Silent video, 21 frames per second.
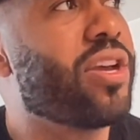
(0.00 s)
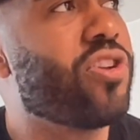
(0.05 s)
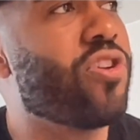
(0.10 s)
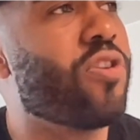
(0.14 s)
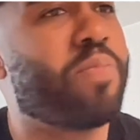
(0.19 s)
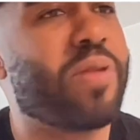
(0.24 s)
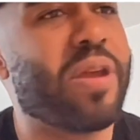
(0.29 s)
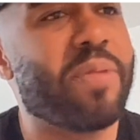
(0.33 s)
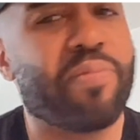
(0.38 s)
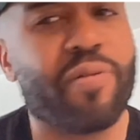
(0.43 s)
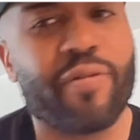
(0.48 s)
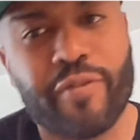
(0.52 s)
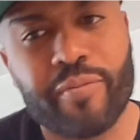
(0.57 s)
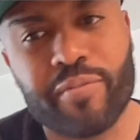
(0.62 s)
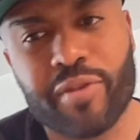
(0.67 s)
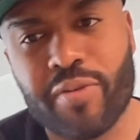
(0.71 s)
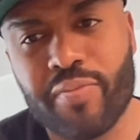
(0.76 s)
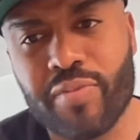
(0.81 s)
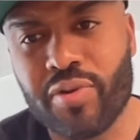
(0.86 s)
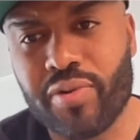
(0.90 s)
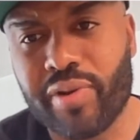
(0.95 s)
people from
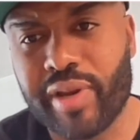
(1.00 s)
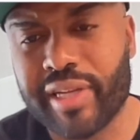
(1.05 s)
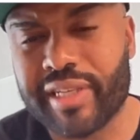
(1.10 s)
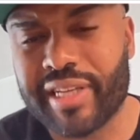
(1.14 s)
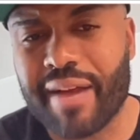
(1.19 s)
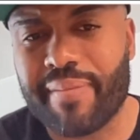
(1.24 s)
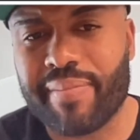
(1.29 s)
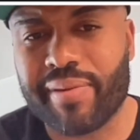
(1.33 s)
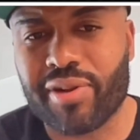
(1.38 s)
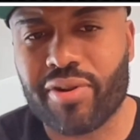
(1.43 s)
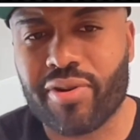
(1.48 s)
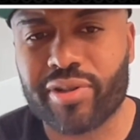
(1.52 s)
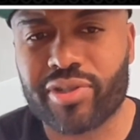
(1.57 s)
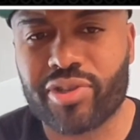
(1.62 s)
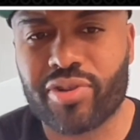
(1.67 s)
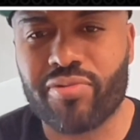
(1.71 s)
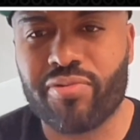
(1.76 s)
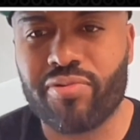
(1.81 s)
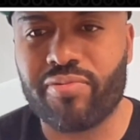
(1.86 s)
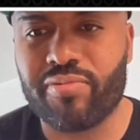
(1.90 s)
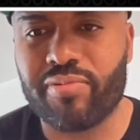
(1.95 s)
communities I belong
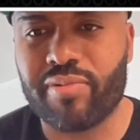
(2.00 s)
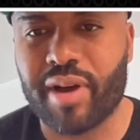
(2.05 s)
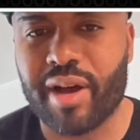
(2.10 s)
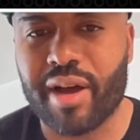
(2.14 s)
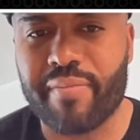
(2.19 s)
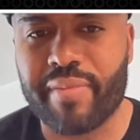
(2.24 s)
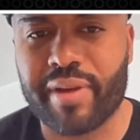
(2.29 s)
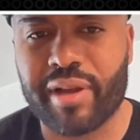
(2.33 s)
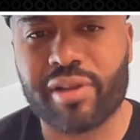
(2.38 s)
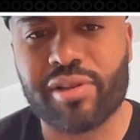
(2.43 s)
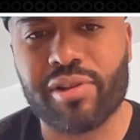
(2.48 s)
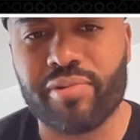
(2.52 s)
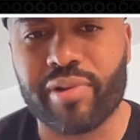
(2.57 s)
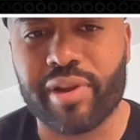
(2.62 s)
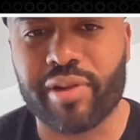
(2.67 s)
to included,